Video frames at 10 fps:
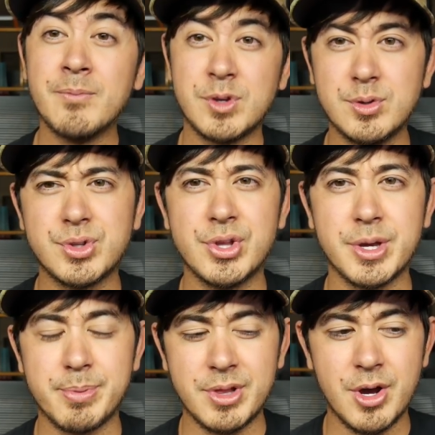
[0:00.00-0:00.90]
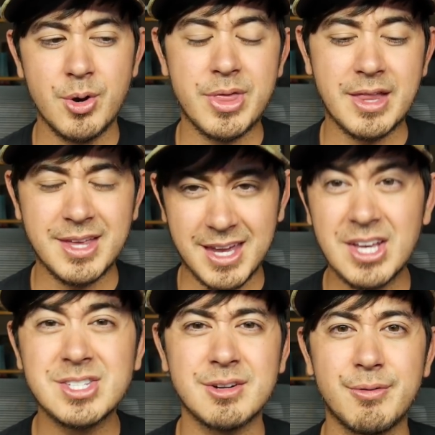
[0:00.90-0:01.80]
Use the link below. That link
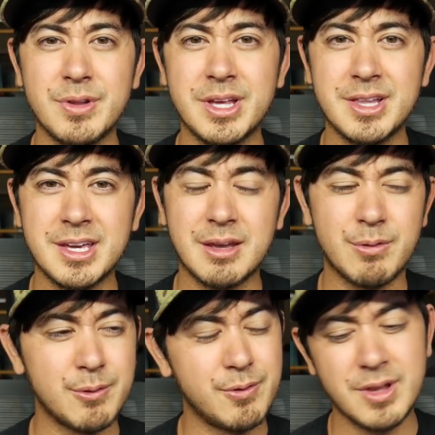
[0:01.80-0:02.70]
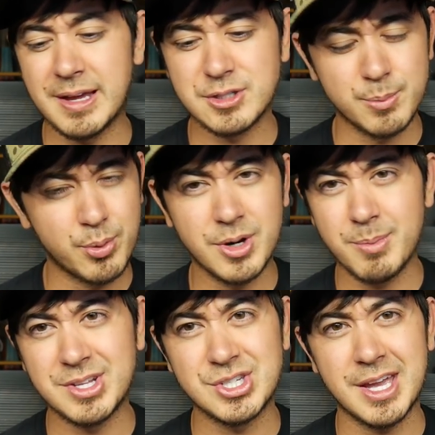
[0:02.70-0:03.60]
is an affiliate link if you feel like supporting
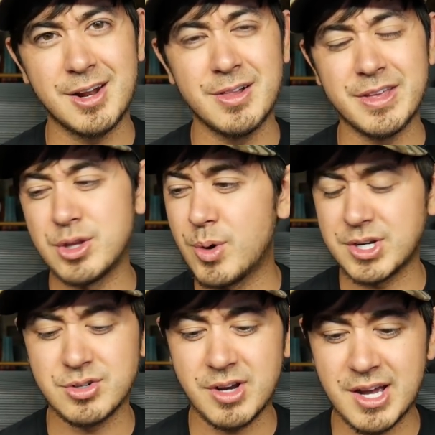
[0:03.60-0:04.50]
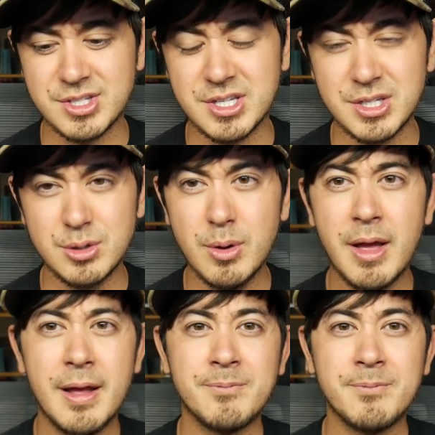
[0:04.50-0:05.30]
my channel at no extra cost to you.